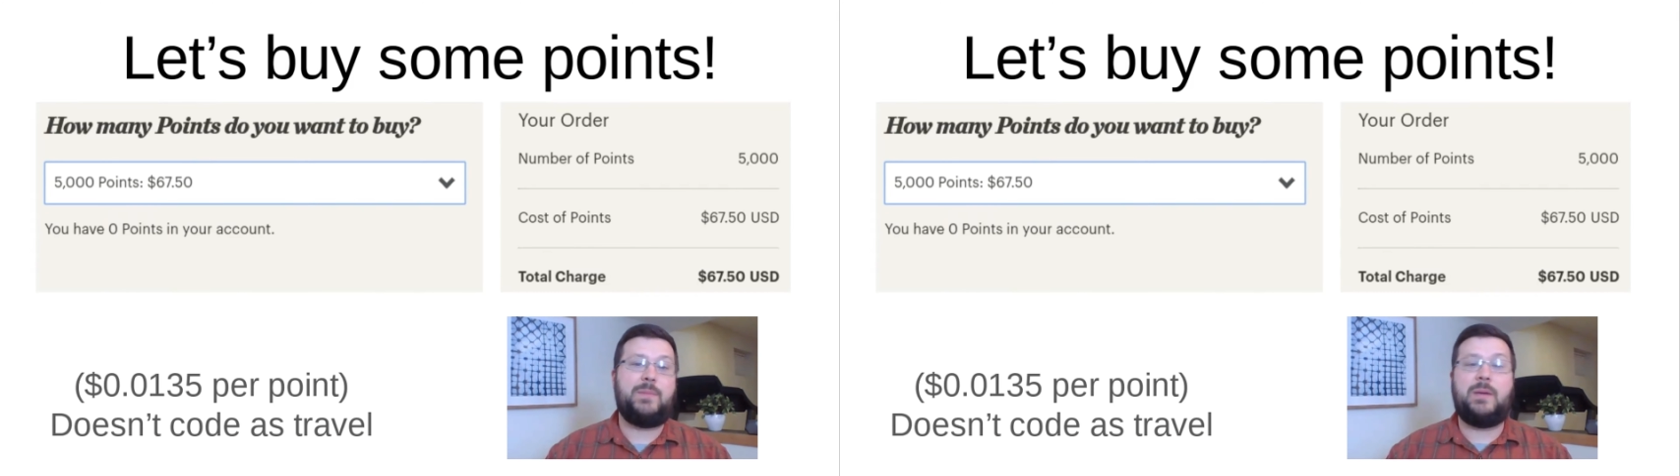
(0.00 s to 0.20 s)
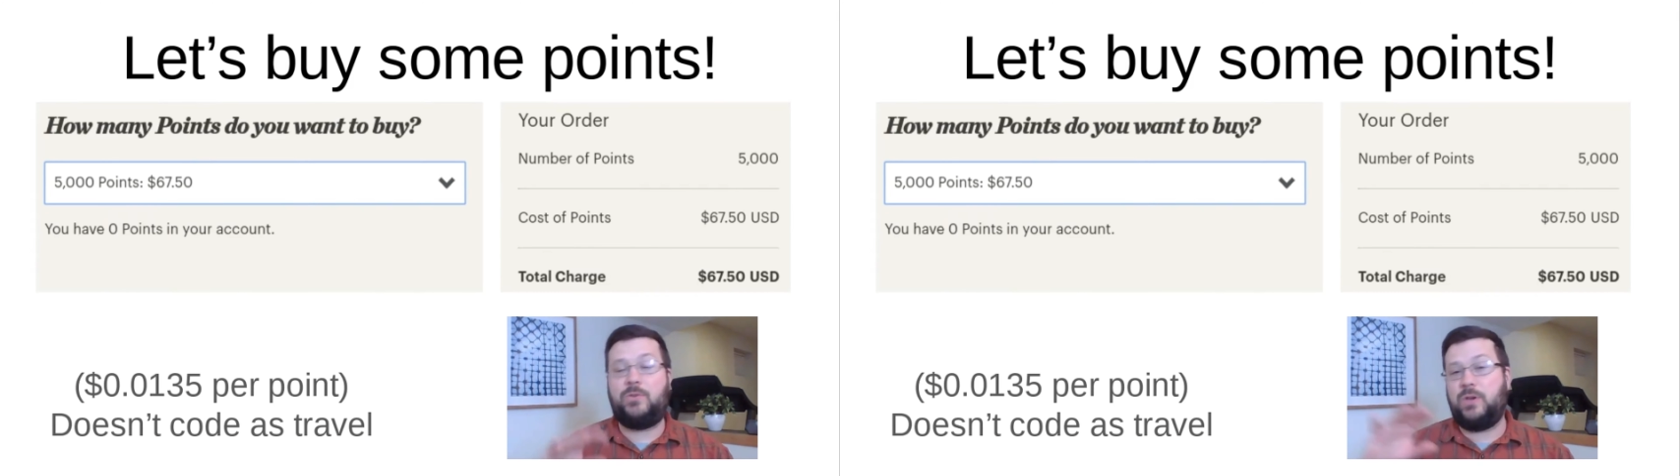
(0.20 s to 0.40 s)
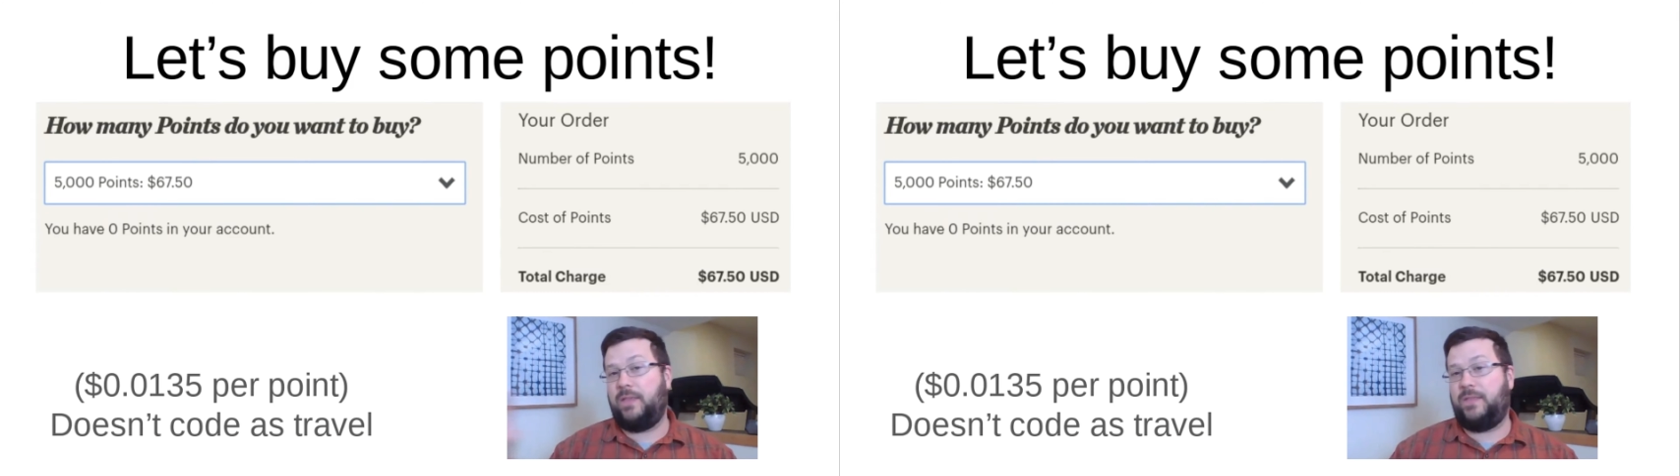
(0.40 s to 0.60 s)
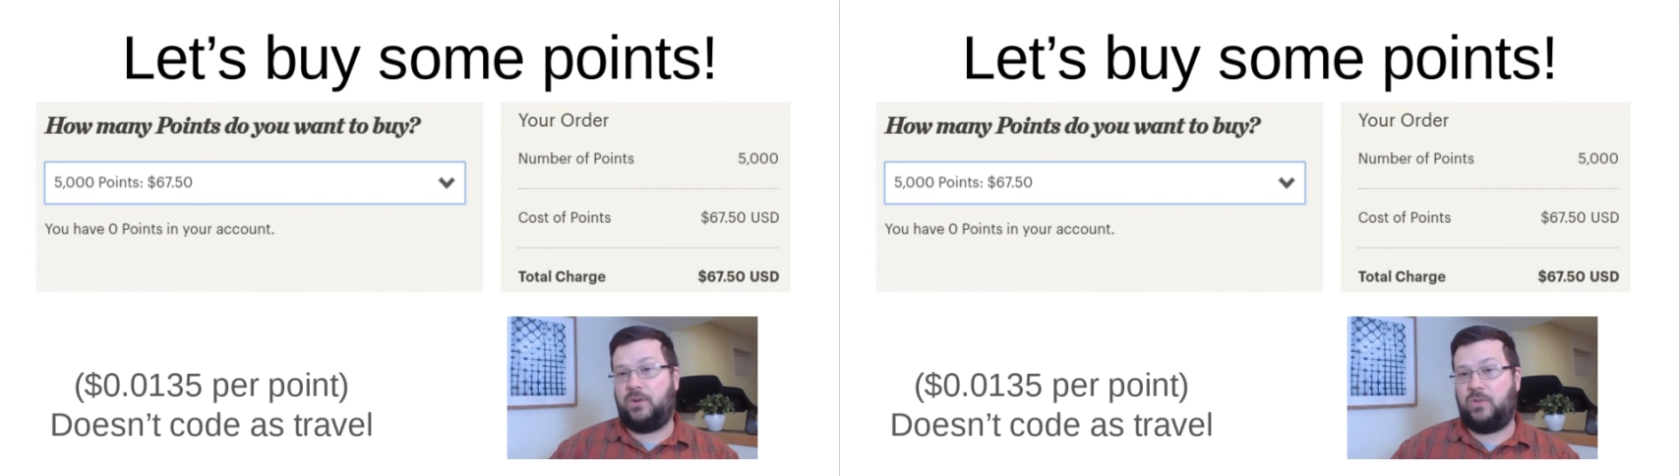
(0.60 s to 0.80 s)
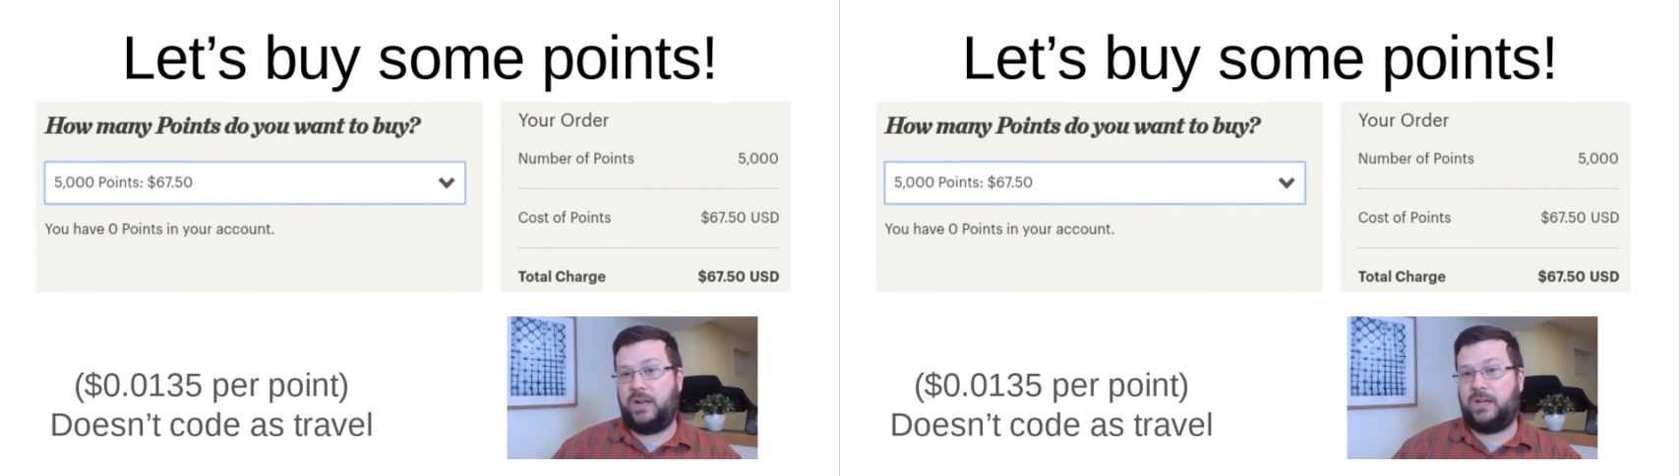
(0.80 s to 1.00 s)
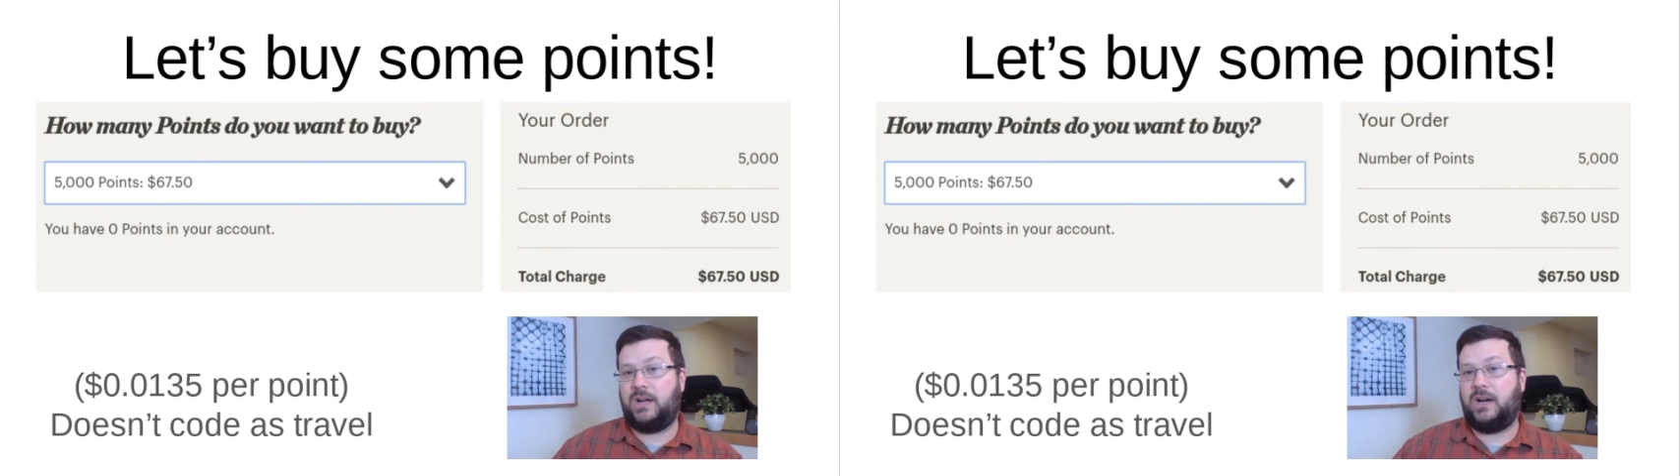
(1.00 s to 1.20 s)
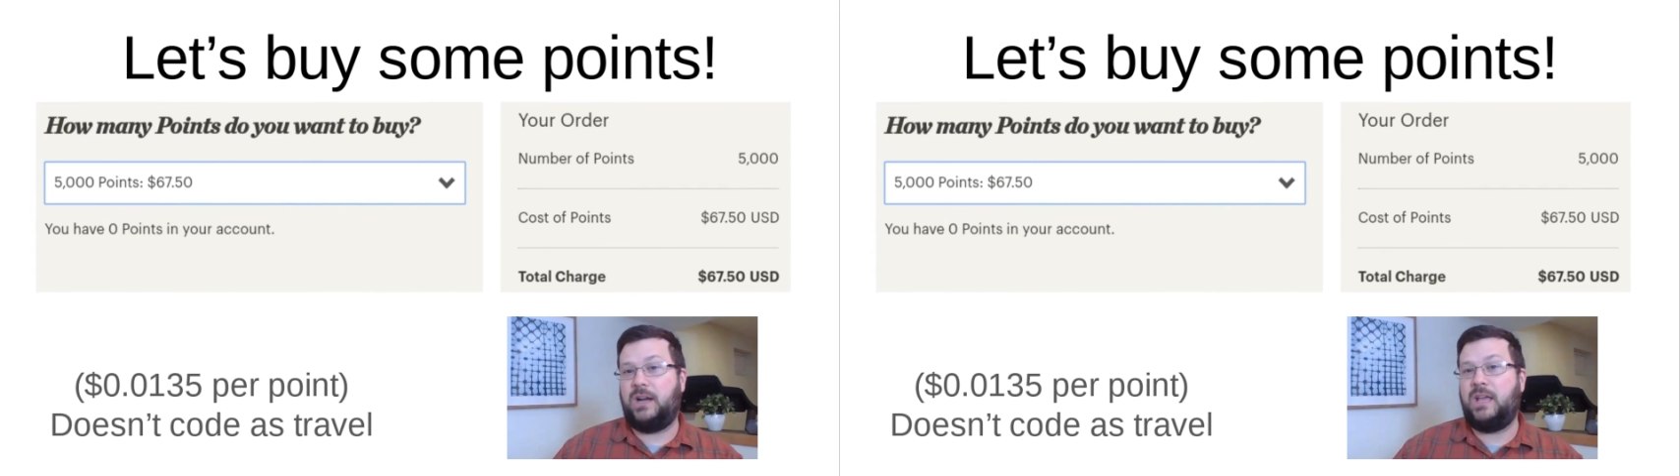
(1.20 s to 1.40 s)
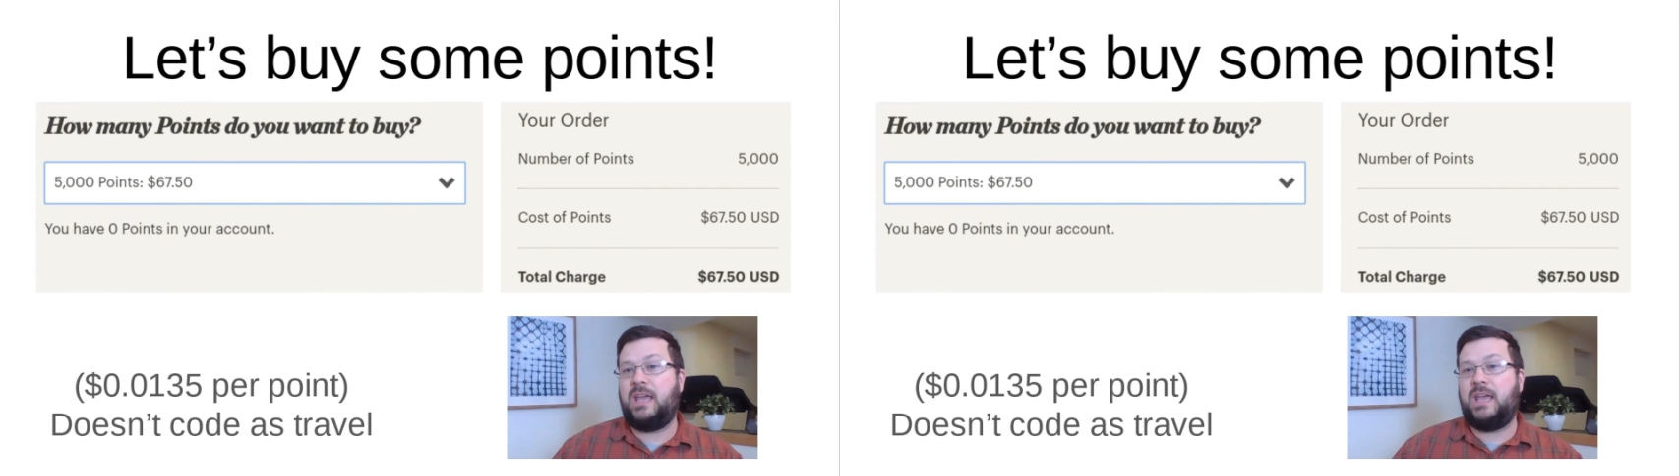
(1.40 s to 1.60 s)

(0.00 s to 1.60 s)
Maybe you got their credit card,